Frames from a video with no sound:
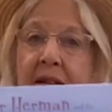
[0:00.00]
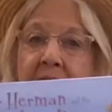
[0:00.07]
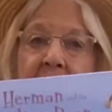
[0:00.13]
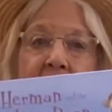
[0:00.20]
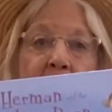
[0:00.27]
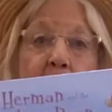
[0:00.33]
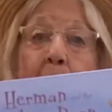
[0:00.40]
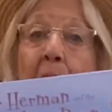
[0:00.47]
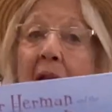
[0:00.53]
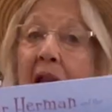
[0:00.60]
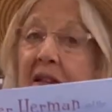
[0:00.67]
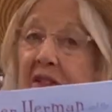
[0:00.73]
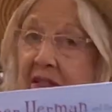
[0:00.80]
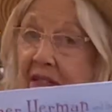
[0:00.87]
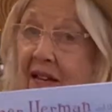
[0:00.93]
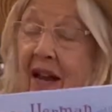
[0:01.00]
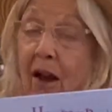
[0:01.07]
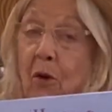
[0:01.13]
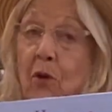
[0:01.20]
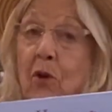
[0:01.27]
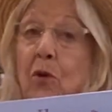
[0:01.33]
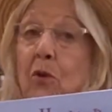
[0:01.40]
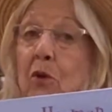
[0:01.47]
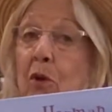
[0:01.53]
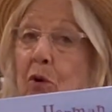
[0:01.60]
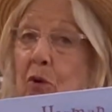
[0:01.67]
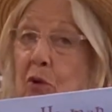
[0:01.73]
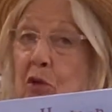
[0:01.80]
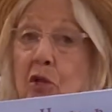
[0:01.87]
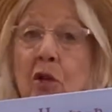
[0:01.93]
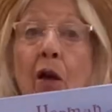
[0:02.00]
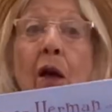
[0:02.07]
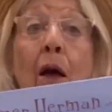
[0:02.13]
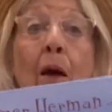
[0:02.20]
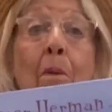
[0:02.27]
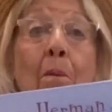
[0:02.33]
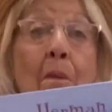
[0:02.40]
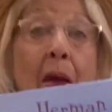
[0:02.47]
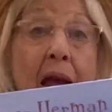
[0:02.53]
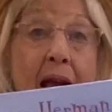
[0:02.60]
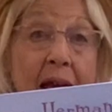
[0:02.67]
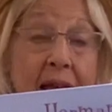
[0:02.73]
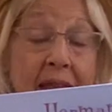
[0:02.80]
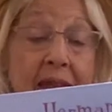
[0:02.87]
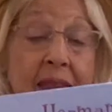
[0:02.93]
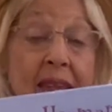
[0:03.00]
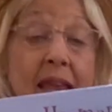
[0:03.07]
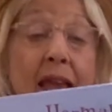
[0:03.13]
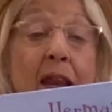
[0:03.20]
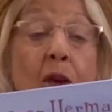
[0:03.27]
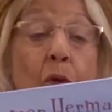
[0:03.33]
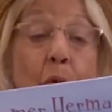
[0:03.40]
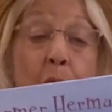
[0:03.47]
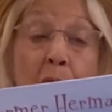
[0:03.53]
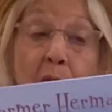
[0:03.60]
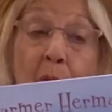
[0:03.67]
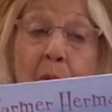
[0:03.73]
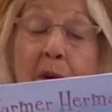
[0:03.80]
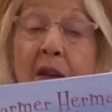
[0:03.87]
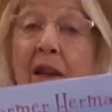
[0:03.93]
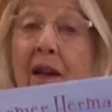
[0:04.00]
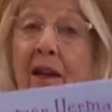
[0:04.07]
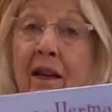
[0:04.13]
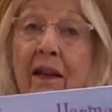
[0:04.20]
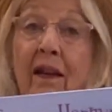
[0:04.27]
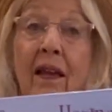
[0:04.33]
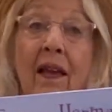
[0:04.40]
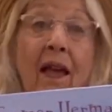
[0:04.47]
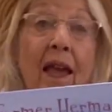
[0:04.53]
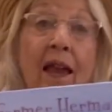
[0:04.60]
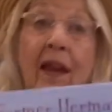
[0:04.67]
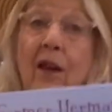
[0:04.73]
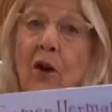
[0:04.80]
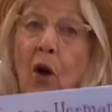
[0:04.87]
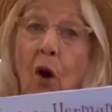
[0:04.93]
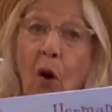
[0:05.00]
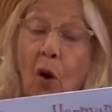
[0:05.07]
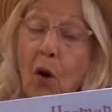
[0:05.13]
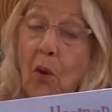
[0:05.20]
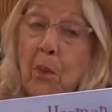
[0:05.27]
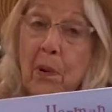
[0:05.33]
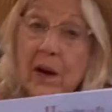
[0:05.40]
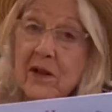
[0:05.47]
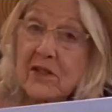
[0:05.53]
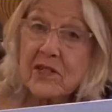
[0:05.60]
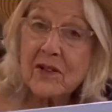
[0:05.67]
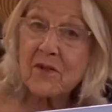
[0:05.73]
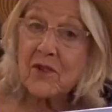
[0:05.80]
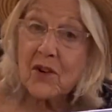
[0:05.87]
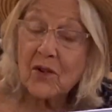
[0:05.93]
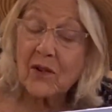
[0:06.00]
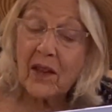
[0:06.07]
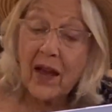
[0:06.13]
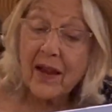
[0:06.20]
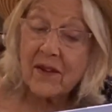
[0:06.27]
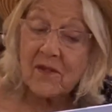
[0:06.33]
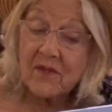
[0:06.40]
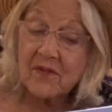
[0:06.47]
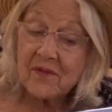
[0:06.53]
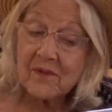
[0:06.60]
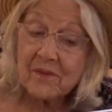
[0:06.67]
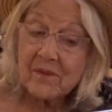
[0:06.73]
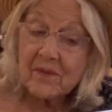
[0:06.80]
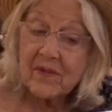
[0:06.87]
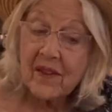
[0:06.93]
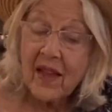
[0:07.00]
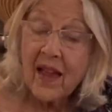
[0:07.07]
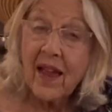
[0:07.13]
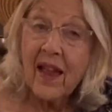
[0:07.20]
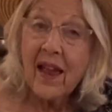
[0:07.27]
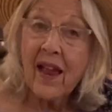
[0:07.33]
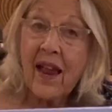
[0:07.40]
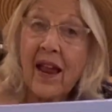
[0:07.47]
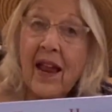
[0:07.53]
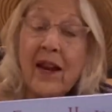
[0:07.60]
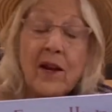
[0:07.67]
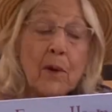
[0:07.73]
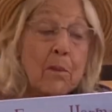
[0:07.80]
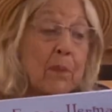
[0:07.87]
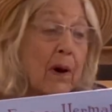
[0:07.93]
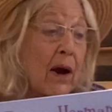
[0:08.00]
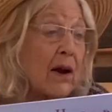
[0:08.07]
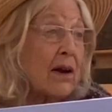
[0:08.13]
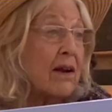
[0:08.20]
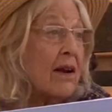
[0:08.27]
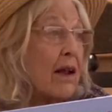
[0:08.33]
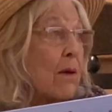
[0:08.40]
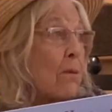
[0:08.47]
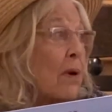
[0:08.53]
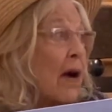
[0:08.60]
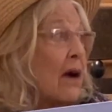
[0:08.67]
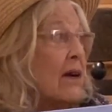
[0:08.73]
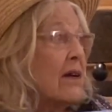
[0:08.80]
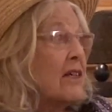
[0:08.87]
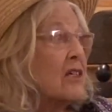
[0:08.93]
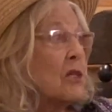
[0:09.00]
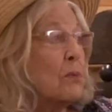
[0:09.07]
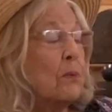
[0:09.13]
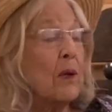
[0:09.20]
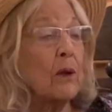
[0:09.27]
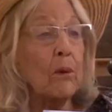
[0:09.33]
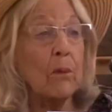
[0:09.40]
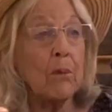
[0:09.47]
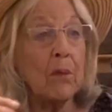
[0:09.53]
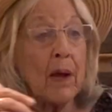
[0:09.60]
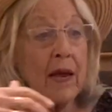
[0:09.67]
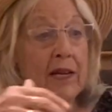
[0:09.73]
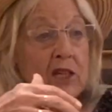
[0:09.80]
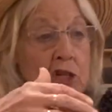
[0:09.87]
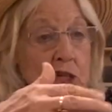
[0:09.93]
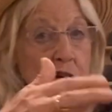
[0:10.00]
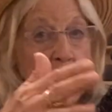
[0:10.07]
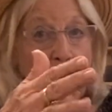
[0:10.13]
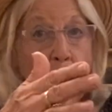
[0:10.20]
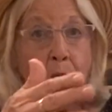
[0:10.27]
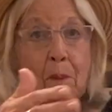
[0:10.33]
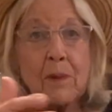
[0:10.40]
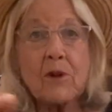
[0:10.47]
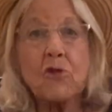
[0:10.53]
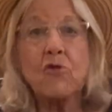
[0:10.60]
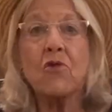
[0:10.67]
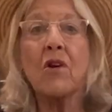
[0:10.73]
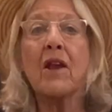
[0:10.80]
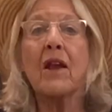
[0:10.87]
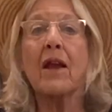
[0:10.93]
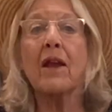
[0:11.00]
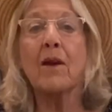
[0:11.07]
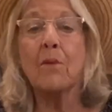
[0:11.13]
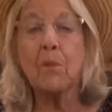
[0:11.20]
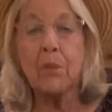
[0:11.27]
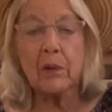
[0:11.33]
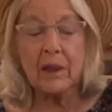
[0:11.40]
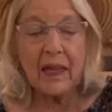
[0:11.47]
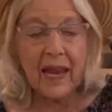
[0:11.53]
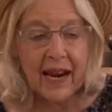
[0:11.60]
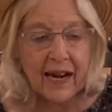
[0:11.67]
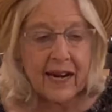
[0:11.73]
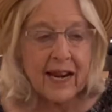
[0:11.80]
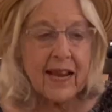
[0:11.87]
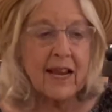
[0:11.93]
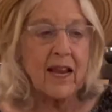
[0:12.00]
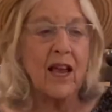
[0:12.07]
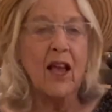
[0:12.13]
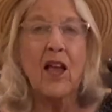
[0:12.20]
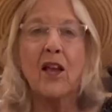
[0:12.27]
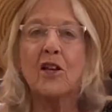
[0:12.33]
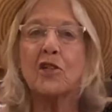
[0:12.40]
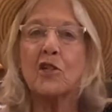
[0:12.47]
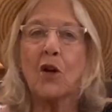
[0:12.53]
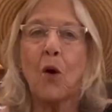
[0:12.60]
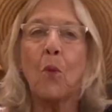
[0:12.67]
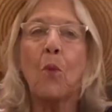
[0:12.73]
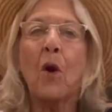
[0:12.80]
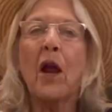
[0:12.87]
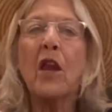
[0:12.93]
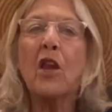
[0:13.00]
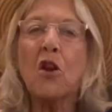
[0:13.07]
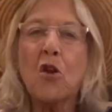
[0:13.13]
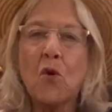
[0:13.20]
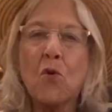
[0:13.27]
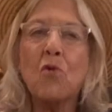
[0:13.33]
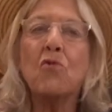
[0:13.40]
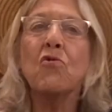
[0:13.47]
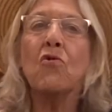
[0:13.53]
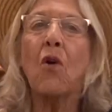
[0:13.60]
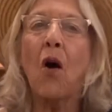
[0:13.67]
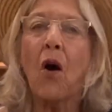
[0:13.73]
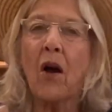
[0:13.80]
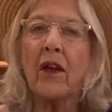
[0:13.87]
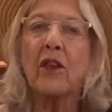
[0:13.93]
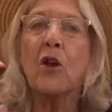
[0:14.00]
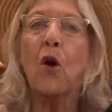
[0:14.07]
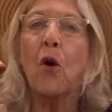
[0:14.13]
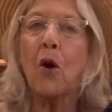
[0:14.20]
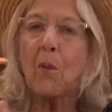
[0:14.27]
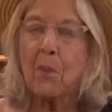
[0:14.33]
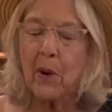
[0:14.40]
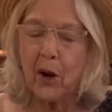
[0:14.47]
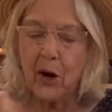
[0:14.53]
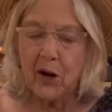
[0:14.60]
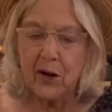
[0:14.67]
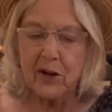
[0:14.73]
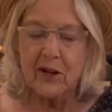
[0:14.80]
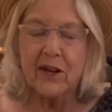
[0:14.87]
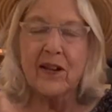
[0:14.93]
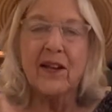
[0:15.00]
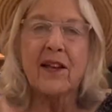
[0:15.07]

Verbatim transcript: It's amazing how you use math and arithmetic in all parts of your life. And a barn is built by geometry and planning. So when you draw your barn,